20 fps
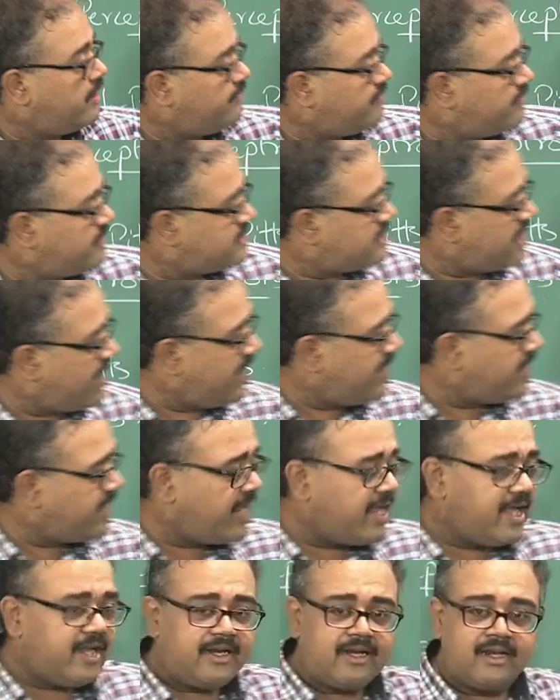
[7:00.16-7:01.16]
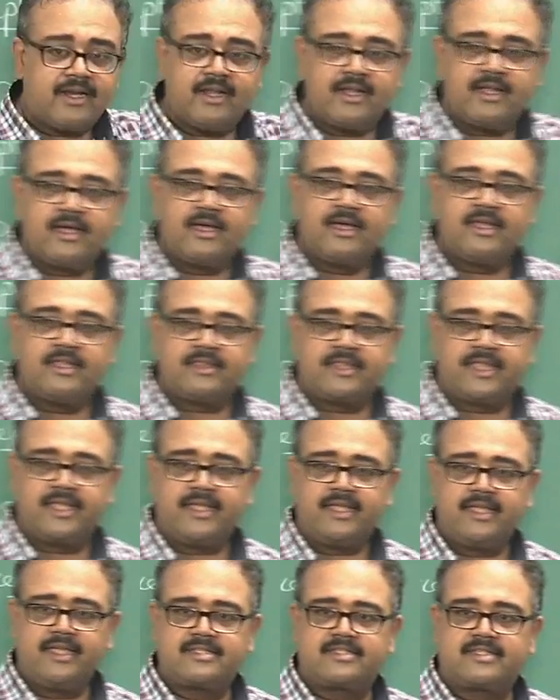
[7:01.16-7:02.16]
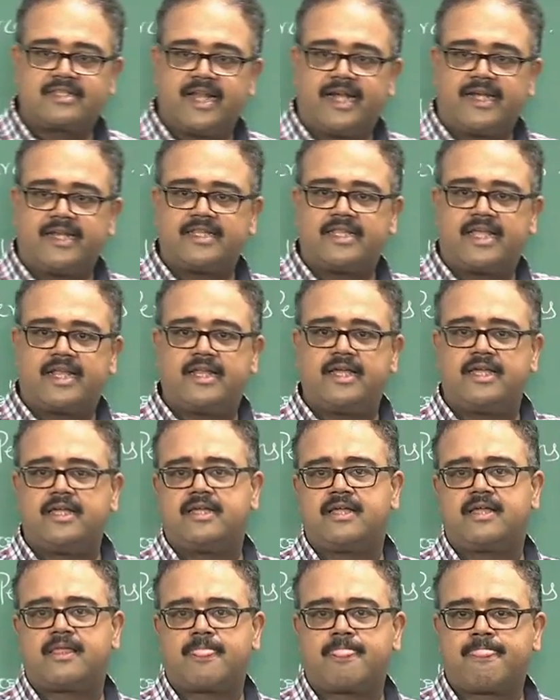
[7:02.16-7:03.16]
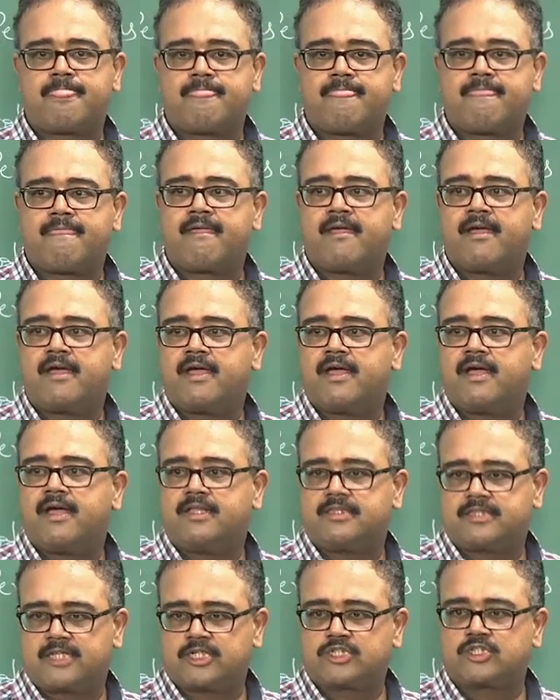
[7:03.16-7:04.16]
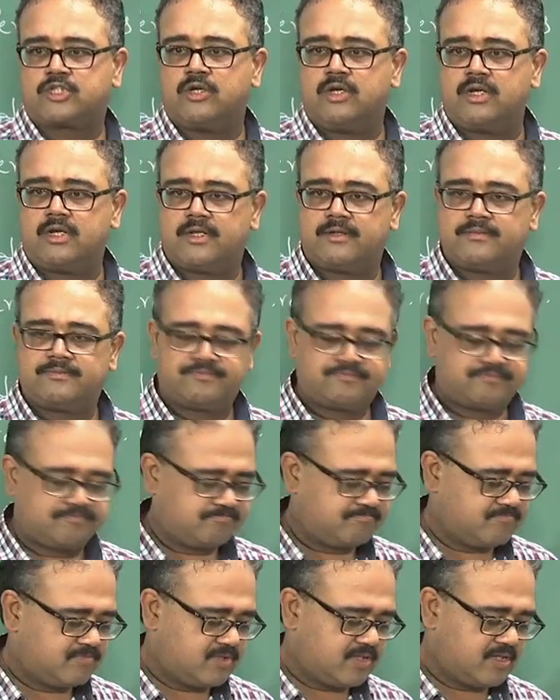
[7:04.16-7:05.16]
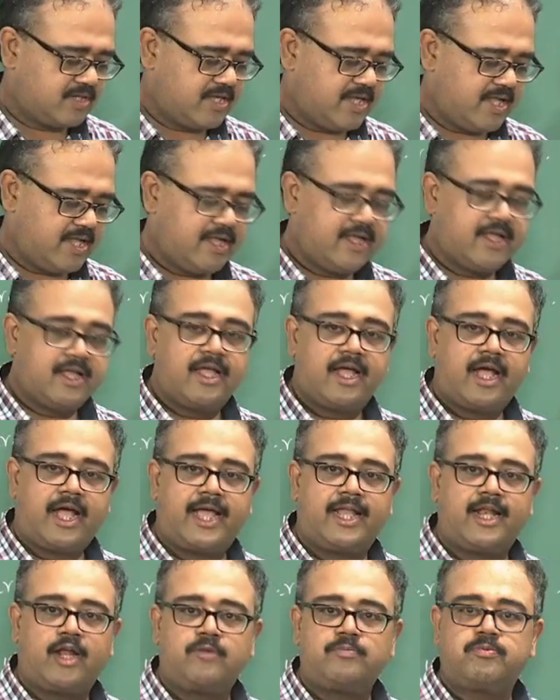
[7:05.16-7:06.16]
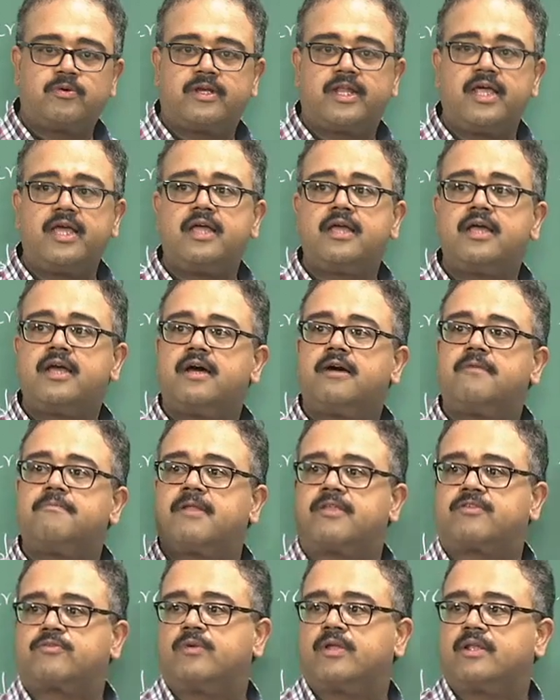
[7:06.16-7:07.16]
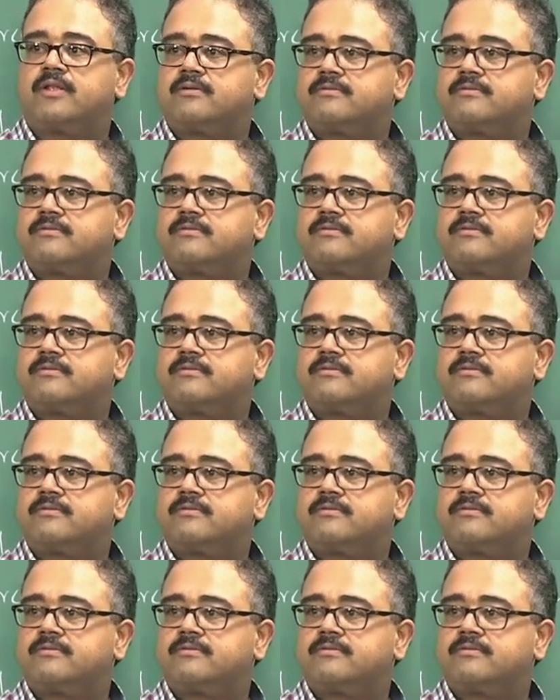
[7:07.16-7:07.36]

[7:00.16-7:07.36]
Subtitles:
if this entire thing is greater than a threshold, okay, I will output a plus 1,